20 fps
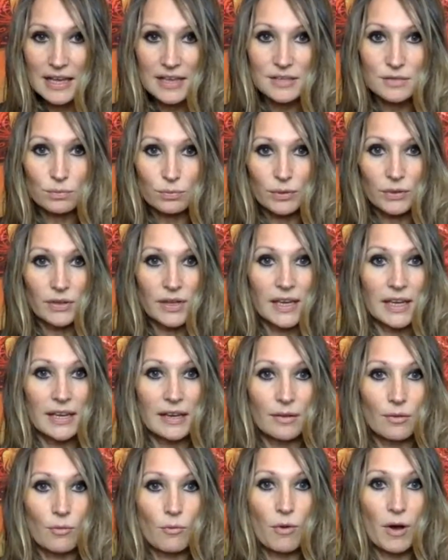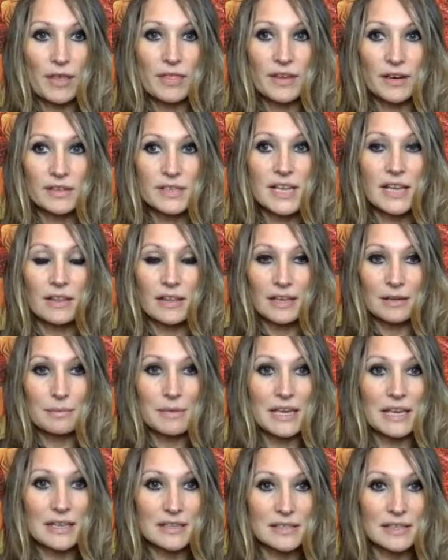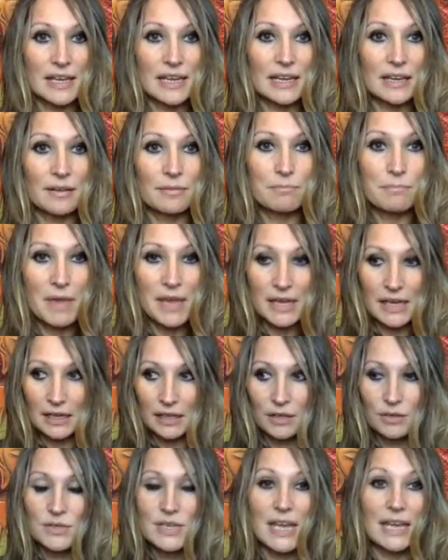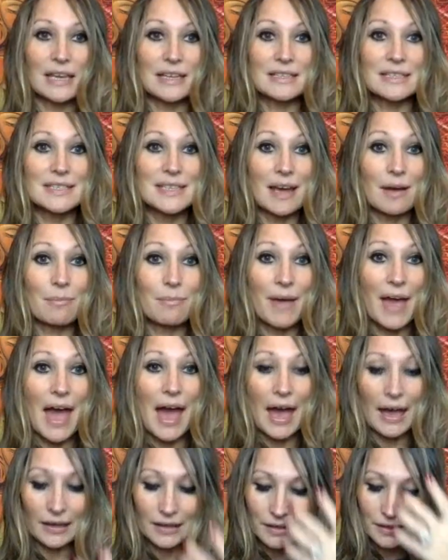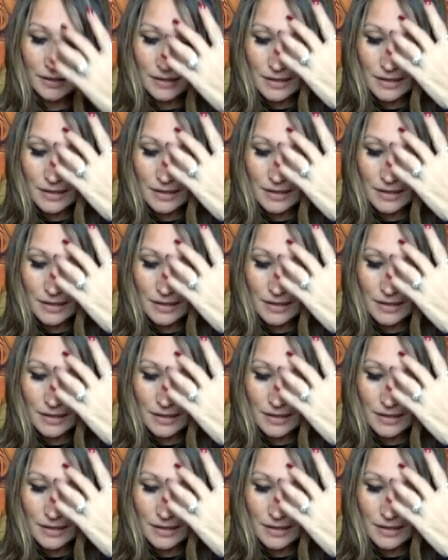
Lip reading: is really what they're telling me is like making you take a step back.